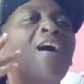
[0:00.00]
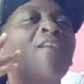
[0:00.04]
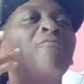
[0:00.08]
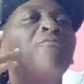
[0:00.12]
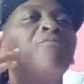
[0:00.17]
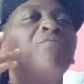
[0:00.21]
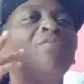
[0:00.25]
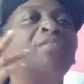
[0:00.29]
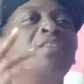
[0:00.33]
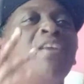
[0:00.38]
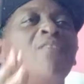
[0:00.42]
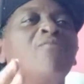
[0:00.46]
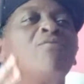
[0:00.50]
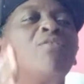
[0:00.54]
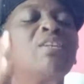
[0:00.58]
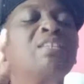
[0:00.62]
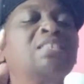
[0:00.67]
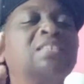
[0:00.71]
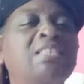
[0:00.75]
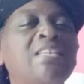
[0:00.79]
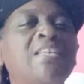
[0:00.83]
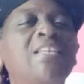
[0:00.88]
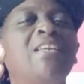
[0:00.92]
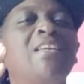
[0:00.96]
have never
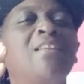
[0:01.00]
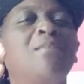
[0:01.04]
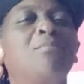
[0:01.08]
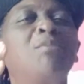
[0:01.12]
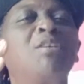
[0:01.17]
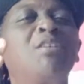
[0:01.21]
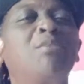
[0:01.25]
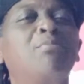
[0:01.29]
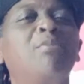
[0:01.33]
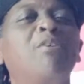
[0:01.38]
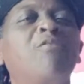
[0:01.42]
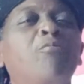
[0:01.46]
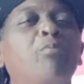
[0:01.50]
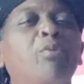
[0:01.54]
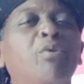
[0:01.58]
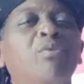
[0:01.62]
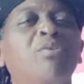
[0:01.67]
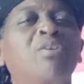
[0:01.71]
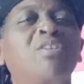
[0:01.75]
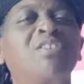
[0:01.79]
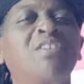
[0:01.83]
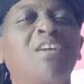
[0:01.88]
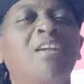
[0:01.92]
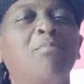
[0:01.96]
seen Miss Bev
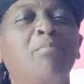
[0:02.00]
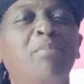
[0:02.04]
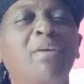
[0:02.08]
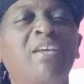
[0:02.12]
production